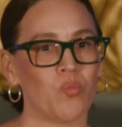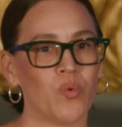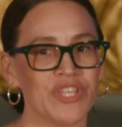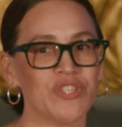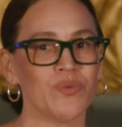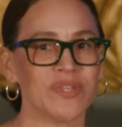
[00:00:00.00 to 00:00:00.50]

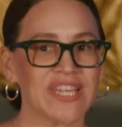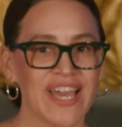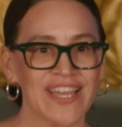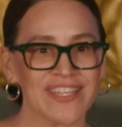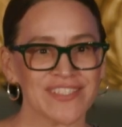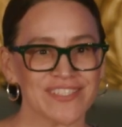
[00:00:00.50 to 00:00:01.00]
When you
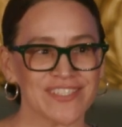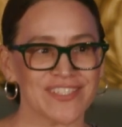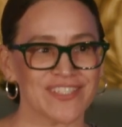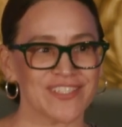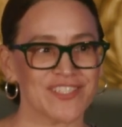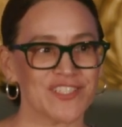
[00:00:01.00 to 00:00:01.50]
get
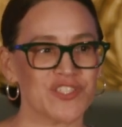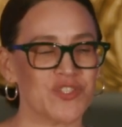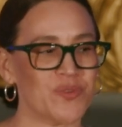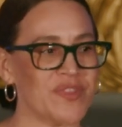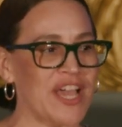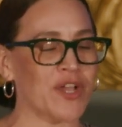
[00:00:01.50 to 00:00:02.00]

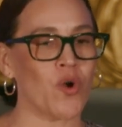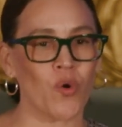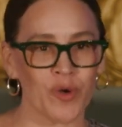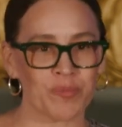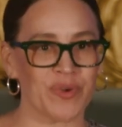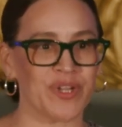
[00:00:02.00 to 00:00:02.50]
to that
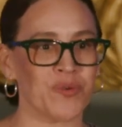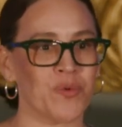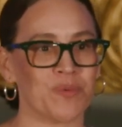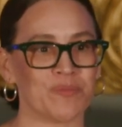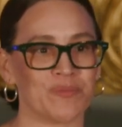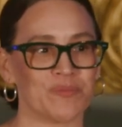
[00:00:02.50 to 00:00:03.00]
corporate
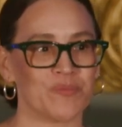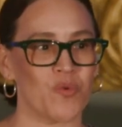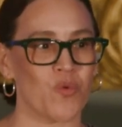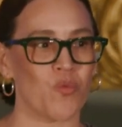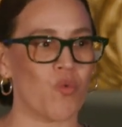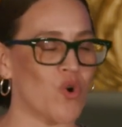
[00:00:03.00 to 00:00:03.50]

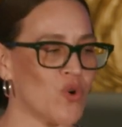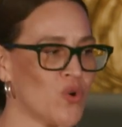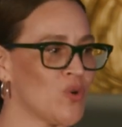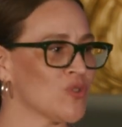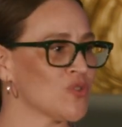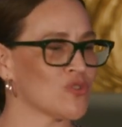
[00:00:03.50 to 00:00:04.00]

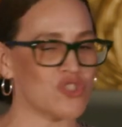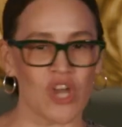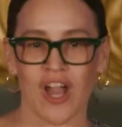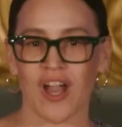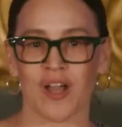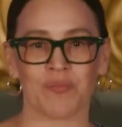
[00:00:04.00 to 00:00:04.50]
world or
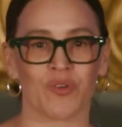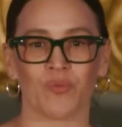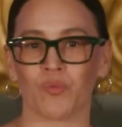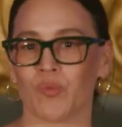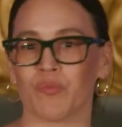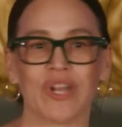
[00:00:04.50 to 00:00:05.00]
job
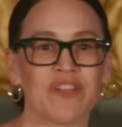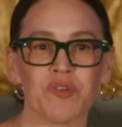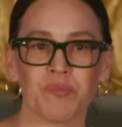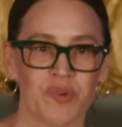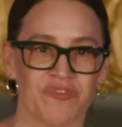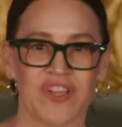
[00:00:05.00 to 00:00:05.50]
or
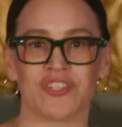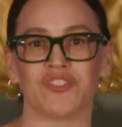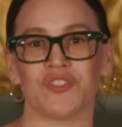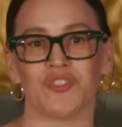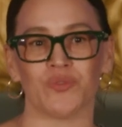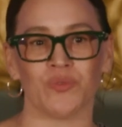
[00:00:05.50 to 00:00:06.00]
whatever
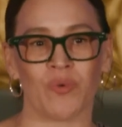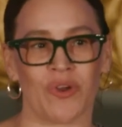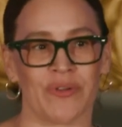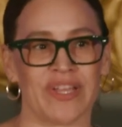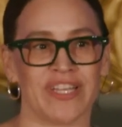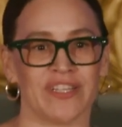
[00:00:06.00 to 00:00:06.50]
profession you
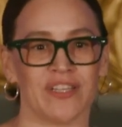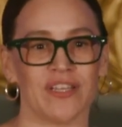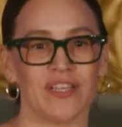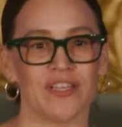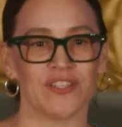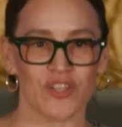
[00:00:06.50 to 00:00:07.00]
are in,
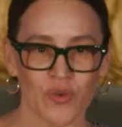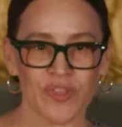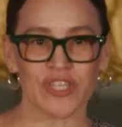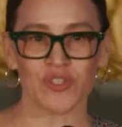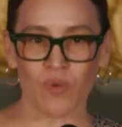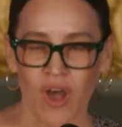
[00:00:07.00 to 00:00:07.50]
know
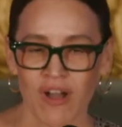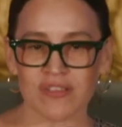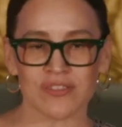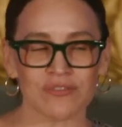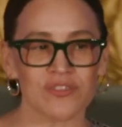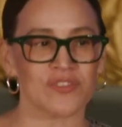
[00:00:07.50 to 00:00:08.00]
that you
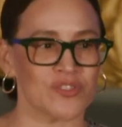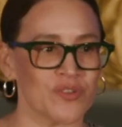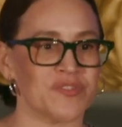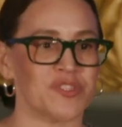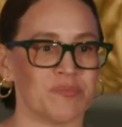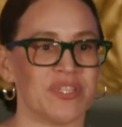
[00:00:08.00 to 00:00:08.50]
also
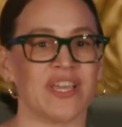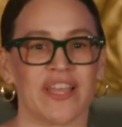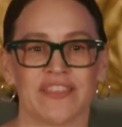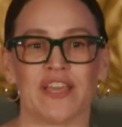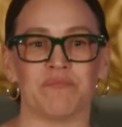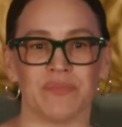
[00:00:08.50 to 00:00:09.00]
deserve to be
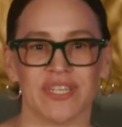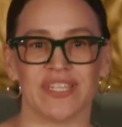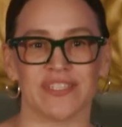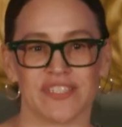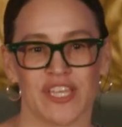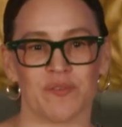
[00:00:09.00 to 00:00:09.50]
at that
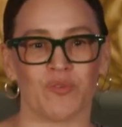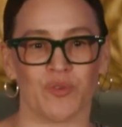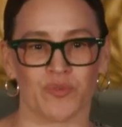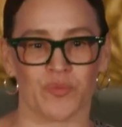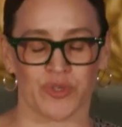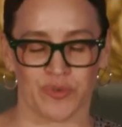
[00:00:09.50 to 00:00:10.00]
meeting table
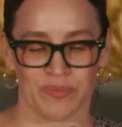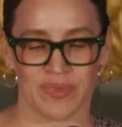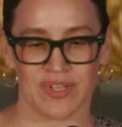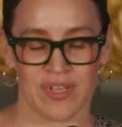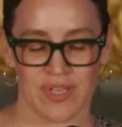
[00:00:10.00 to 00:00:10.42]
and room.